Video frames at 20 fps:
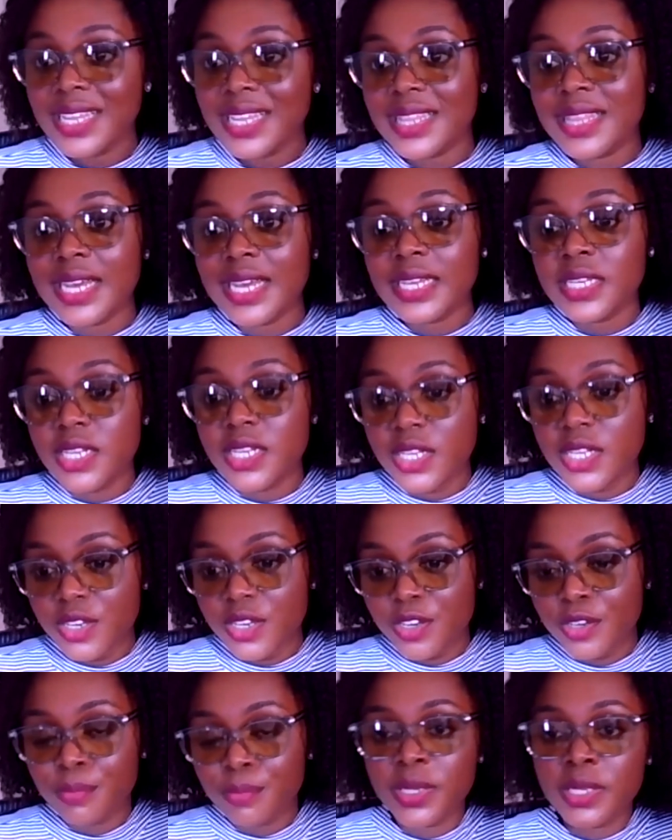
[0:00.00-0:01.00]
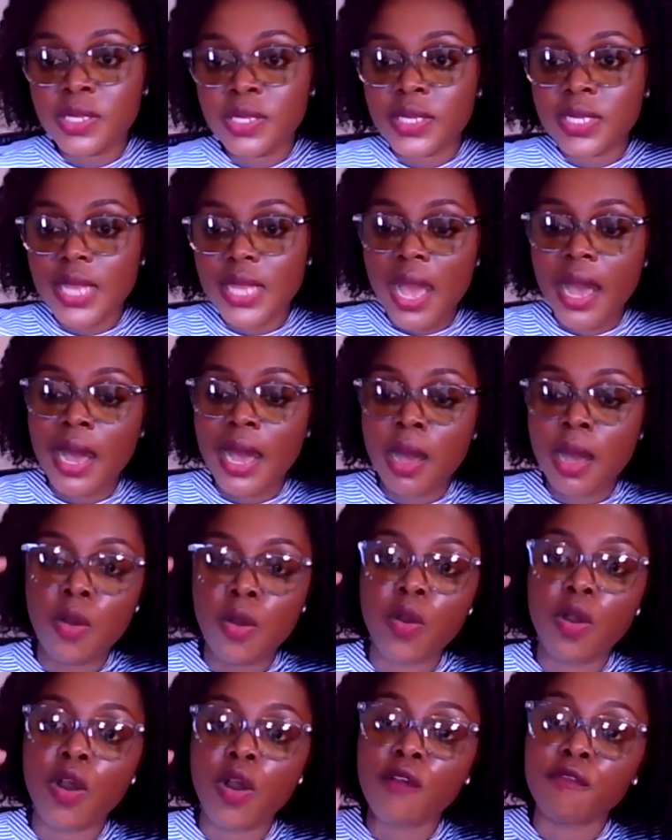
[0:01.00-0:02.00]
that determines
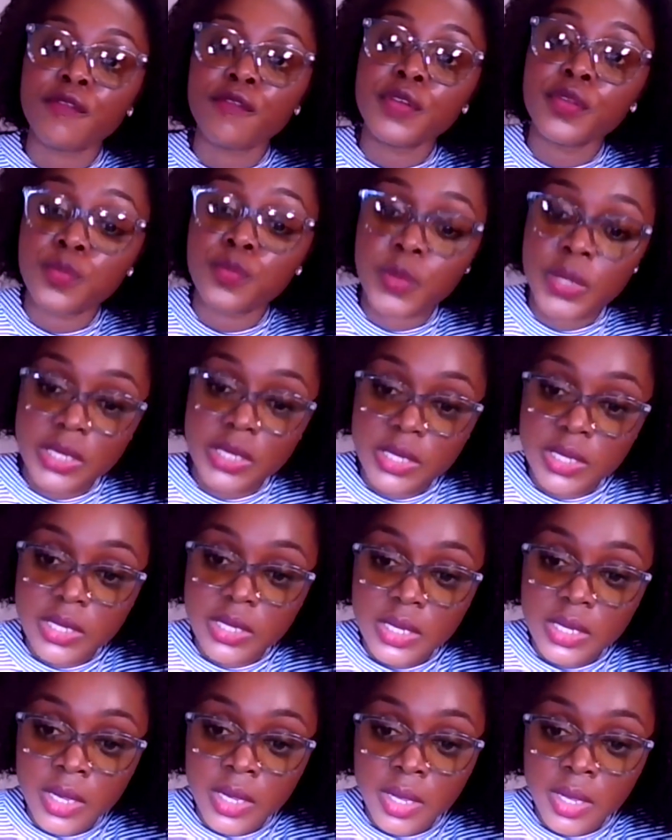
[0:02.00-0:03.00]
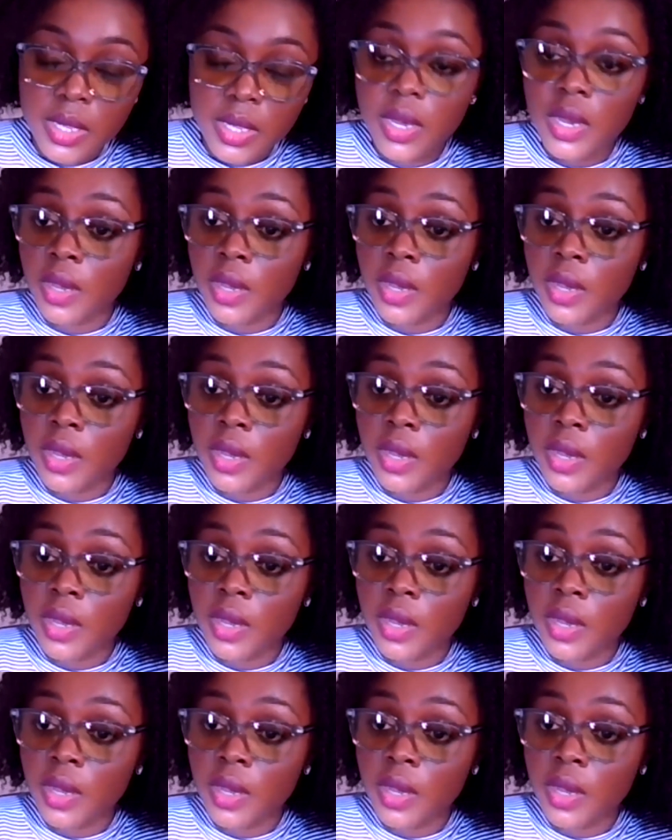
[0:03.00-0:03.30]
how often we see